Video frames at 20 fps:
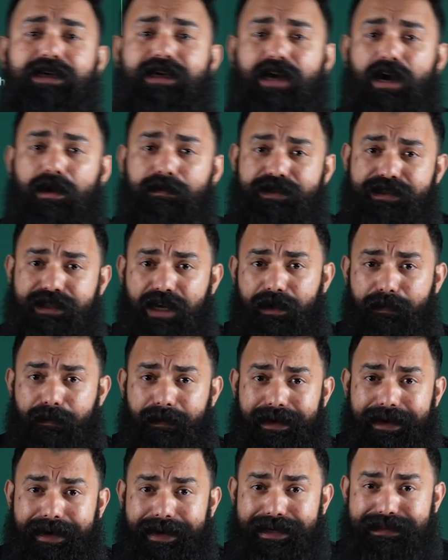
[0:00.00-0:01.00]
income
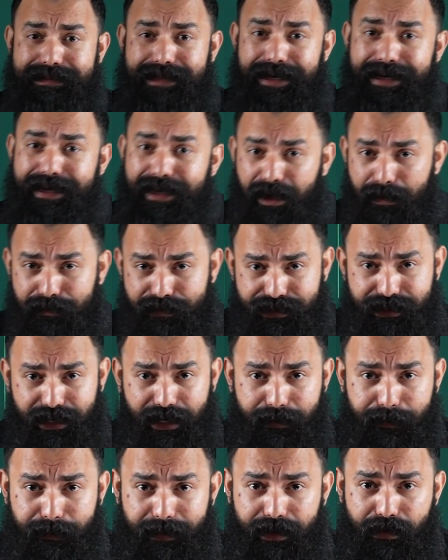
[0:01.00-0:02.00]
statement is an income
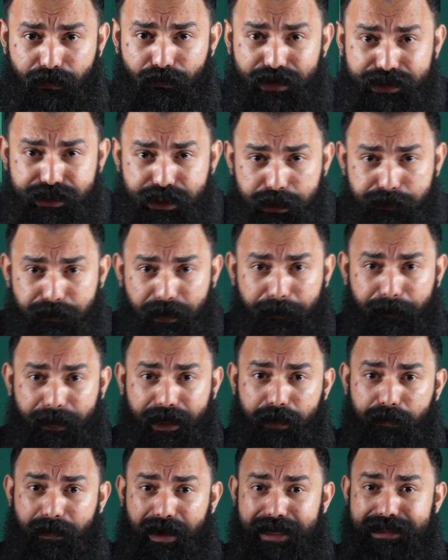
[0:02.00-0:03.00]
statement which is
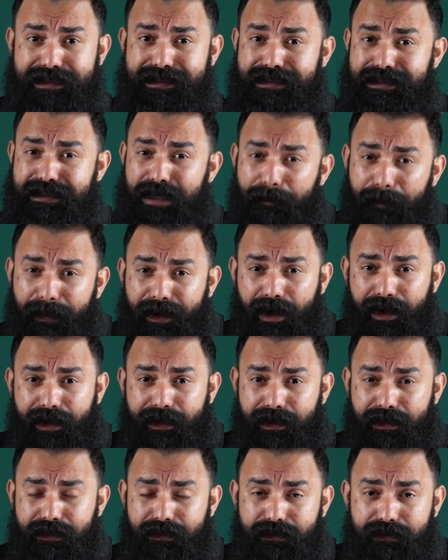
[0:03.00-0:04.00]
prepared by
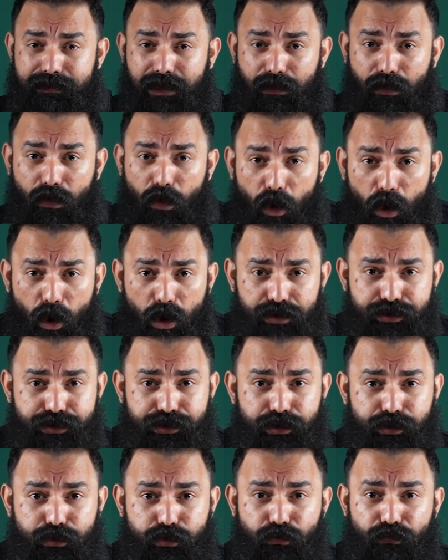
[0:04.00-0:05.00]
separating the cost
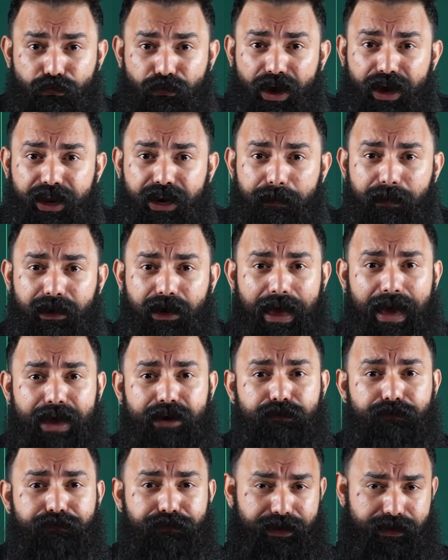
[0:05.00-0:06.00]
into variable
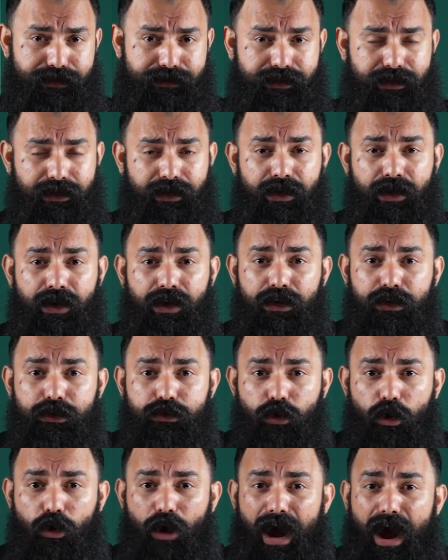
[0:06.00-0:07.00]
and fixed.
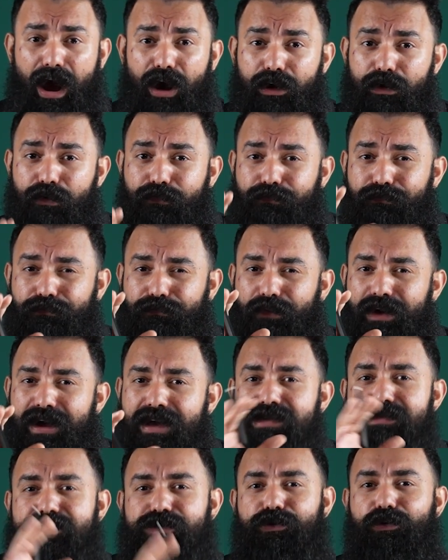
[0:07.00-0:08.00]
So our
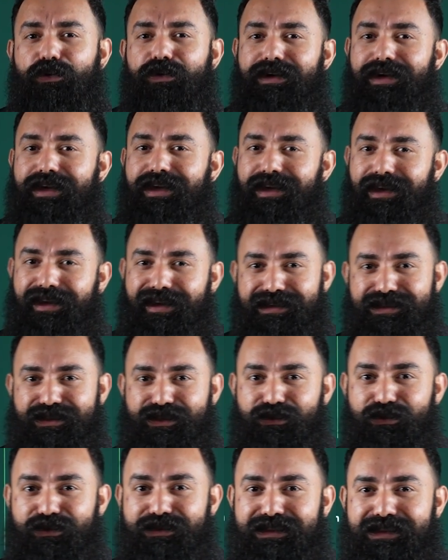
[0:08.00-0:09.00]
first duty is
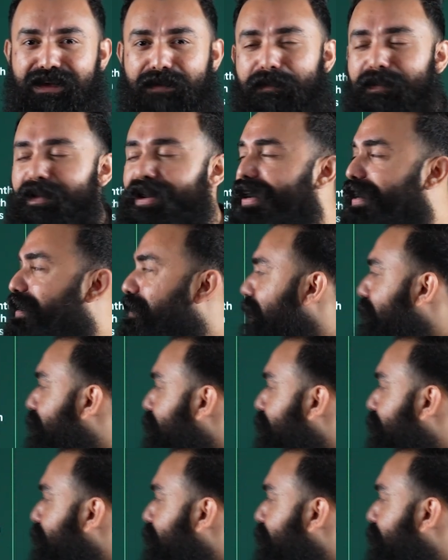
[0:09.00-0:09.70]
to separate the